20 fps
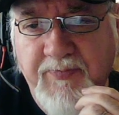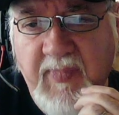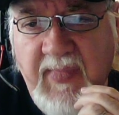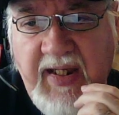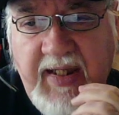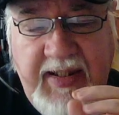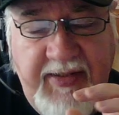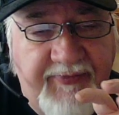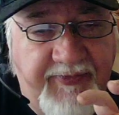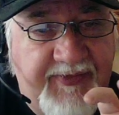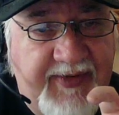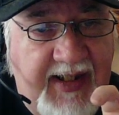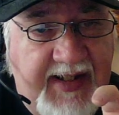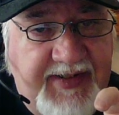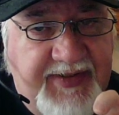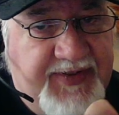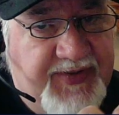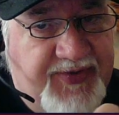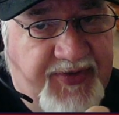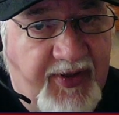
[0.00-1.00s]
If they
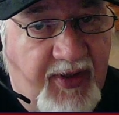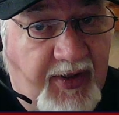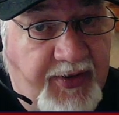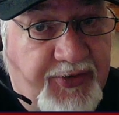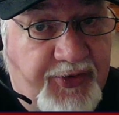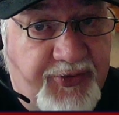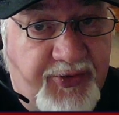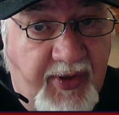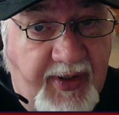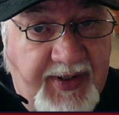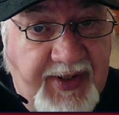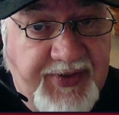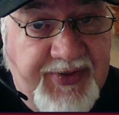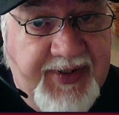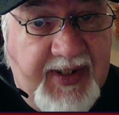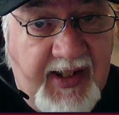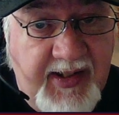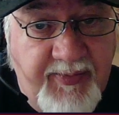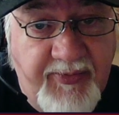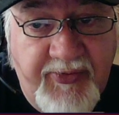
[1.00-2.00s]
decide to try and
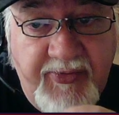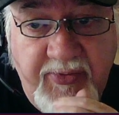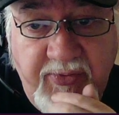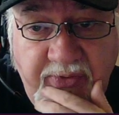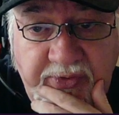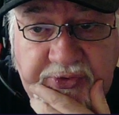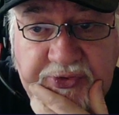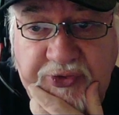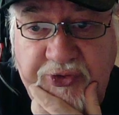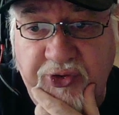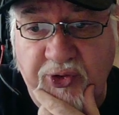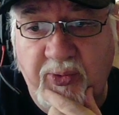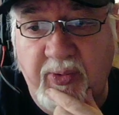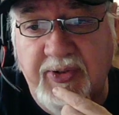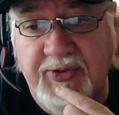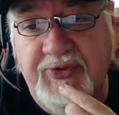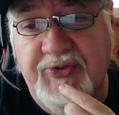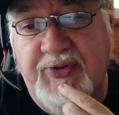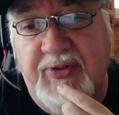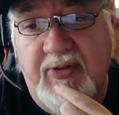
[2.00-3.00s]
escape through the
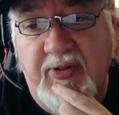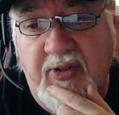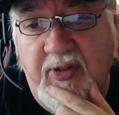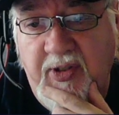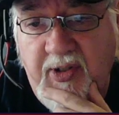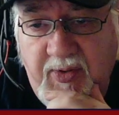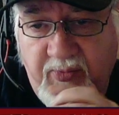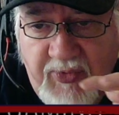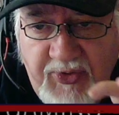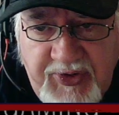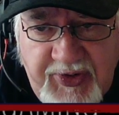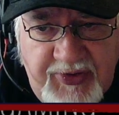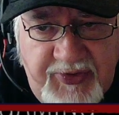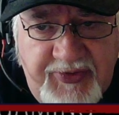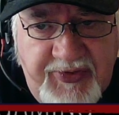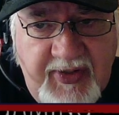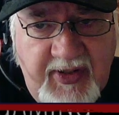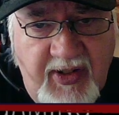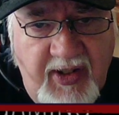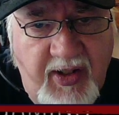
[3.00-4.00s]
sewers, which is
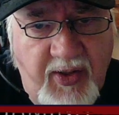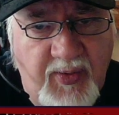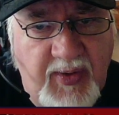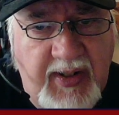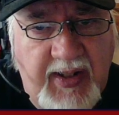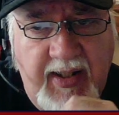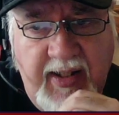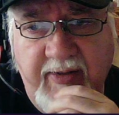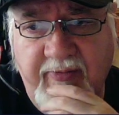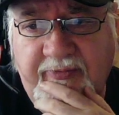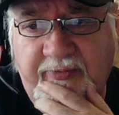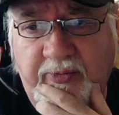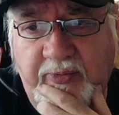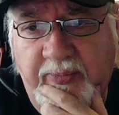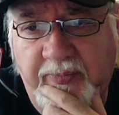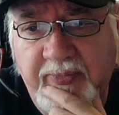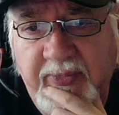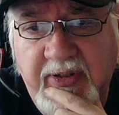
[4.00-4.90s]
the lower level.